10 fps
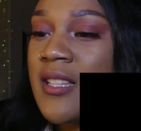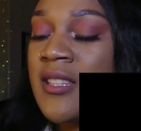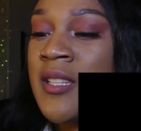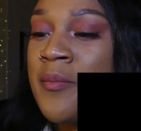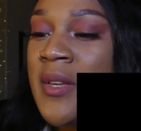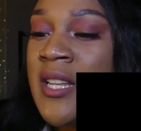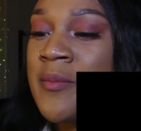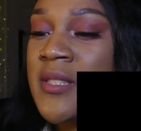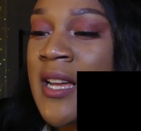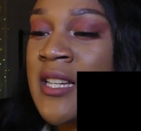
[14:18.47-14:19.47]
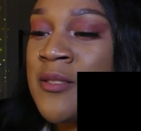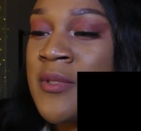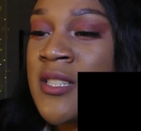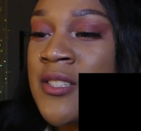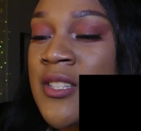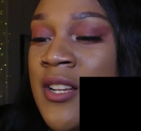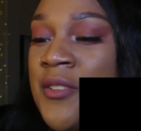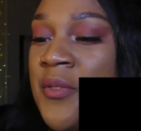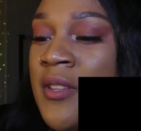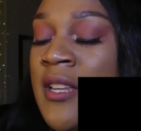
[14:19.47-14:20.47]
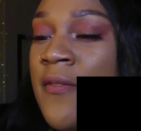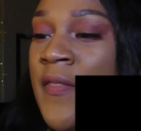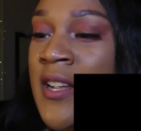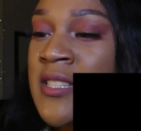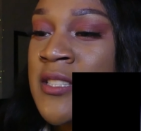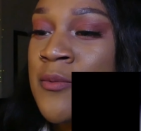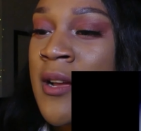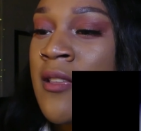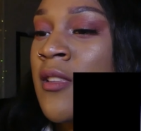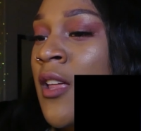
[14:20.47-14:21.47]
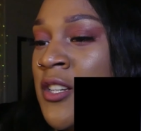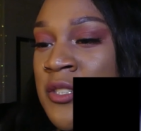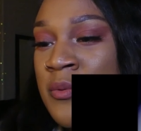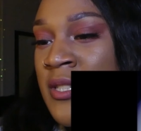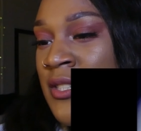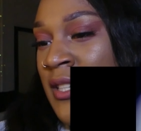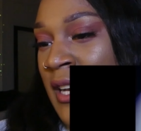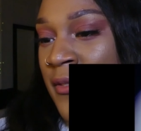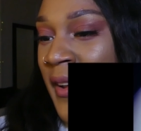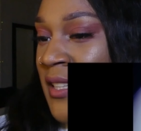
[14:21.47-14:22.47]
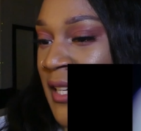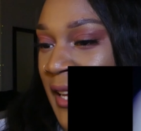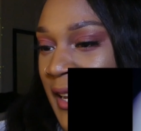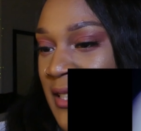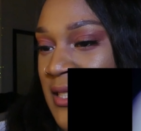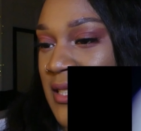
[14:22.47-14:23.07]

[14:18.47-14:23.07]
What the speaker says: The medium-sized ones are starting to feel the effects as well. The larger ones are not affected yet.